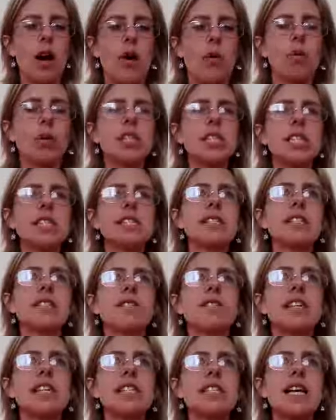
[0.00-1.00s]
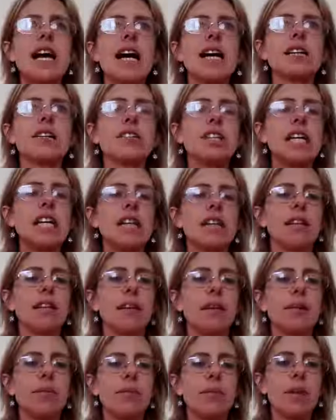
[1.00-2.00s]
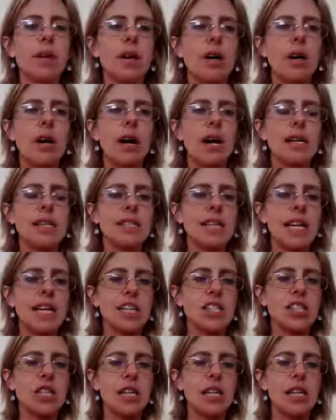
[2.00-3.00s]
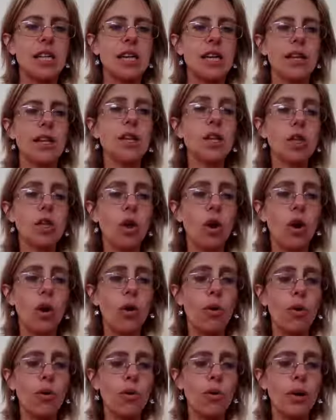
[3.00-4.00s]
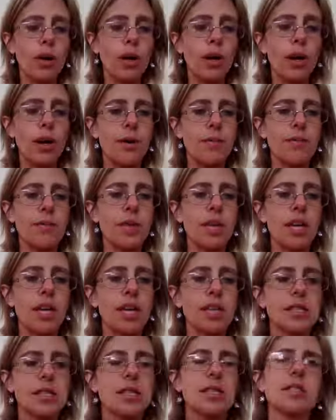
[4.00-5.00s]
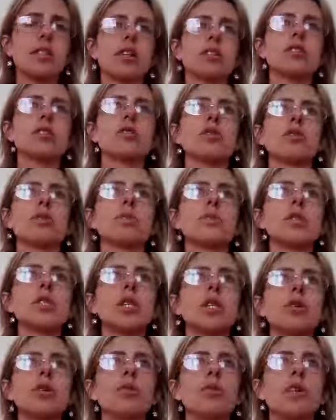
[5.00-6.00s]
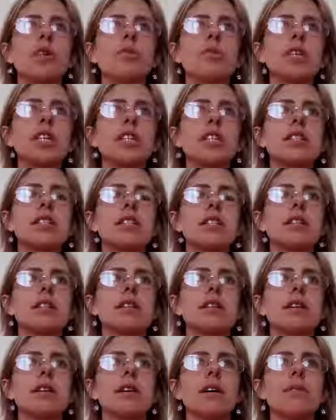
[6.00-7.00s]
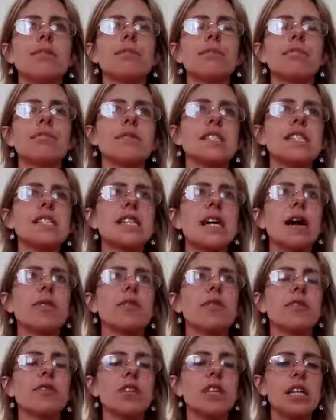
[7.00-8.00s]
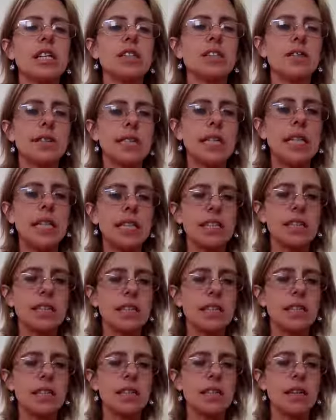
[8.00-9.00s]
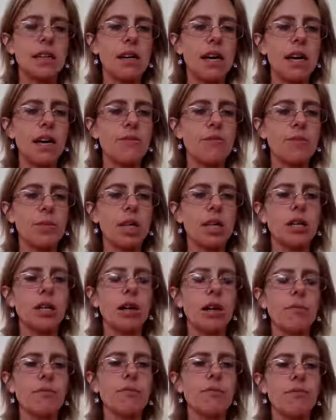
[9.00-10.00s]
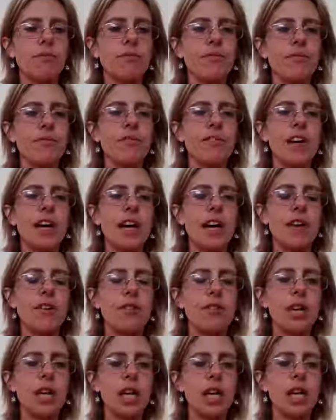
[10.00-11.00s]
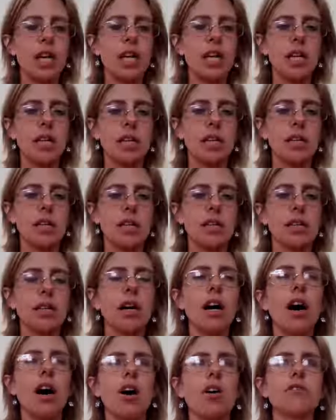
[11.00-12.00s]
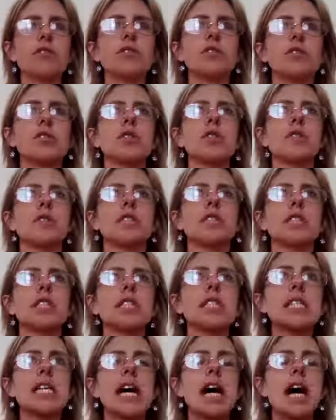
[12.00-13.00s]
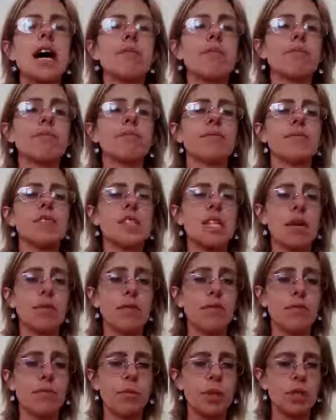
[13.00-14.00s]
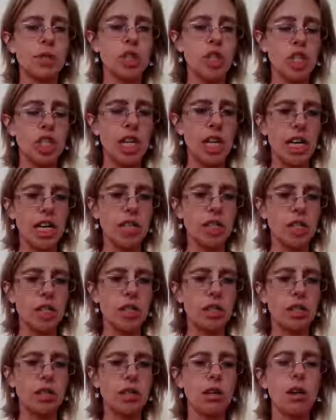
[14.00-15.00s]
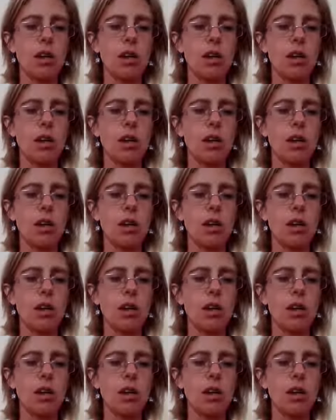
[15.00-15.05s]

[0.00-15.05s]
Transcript: What is in this algorithm is actually known. It's not obscure because some of these things have become very obvious over the time. Some have been changed.